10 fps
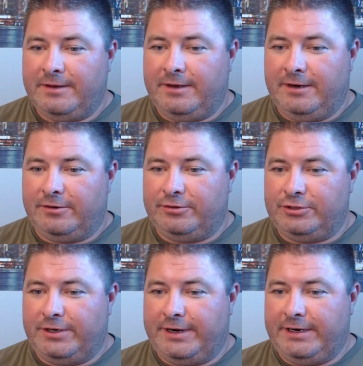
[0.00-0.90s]
And Uncle
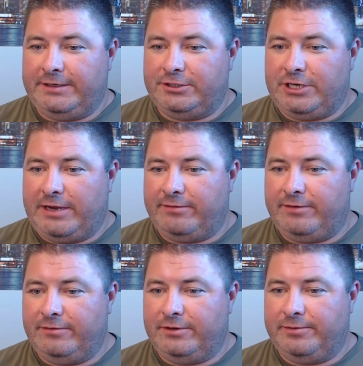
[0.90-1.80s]
John, I need to chat with
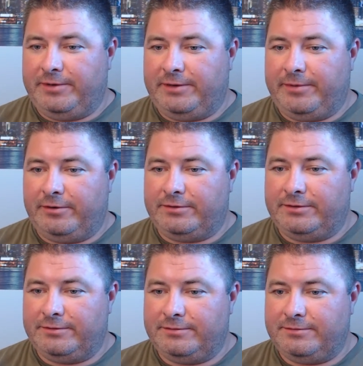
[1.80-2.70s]
you a little bit about
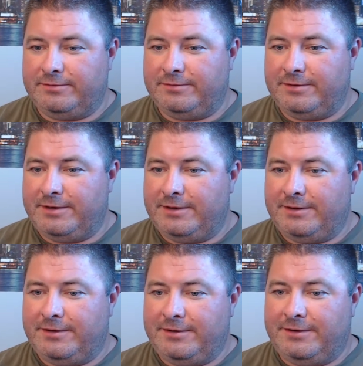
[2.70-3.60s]

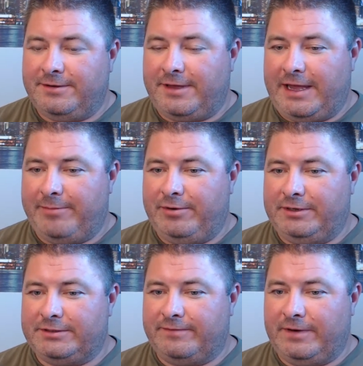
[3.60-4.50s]
the
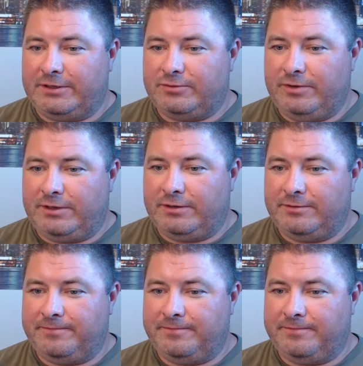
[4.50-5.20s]
happenings of next week.